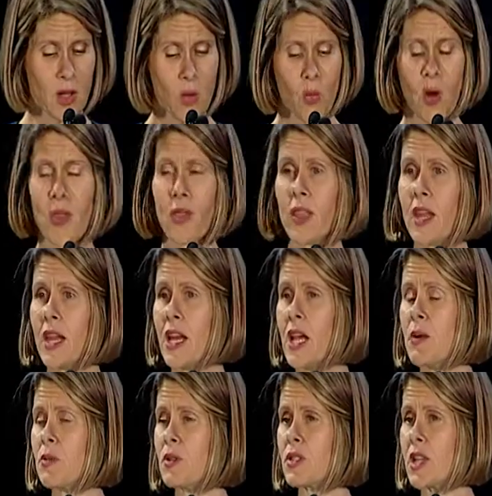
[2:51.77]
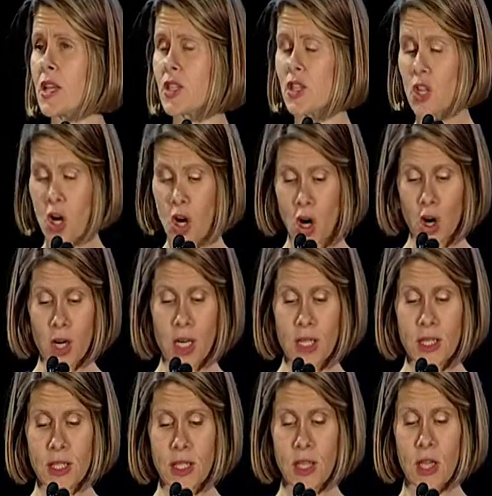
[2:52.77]
one that enables us to
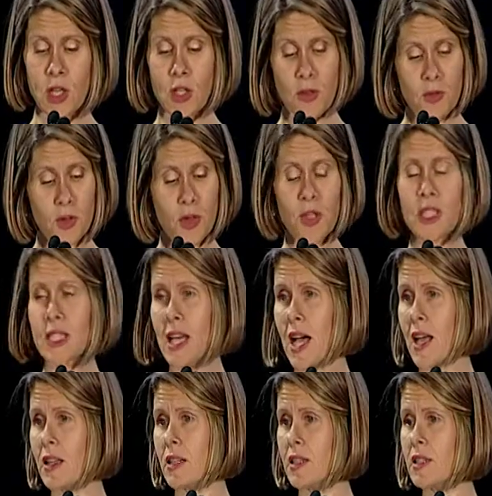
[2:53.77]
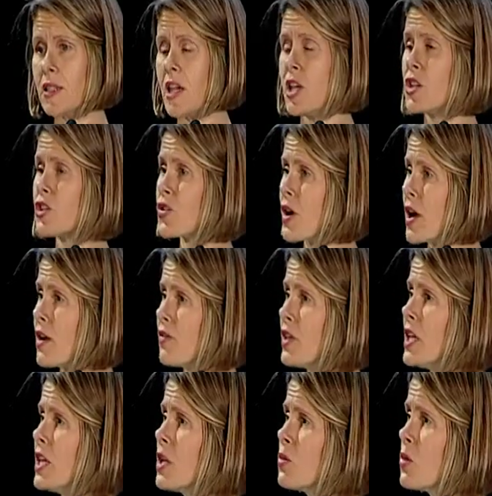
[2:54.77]
harness diverse talent and drive
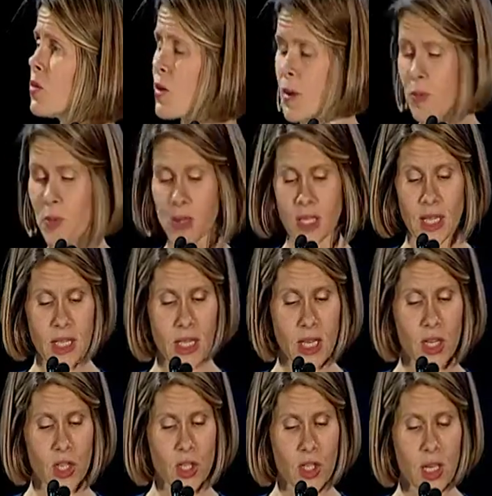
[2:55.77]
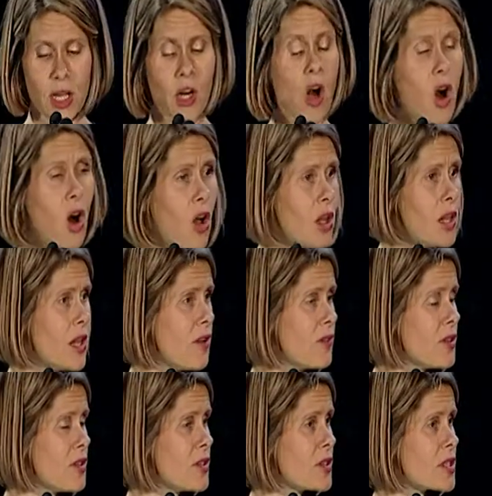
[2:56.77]
equal representation at all
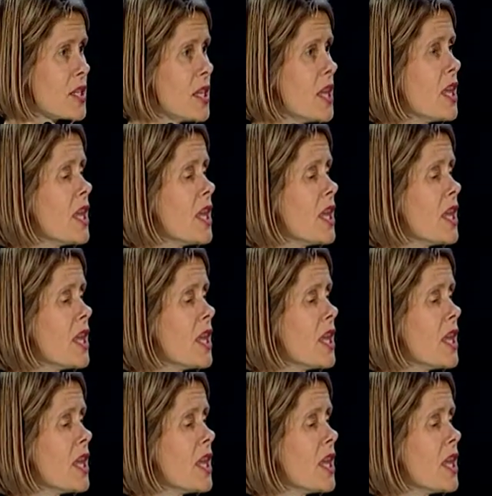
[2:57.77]
levels,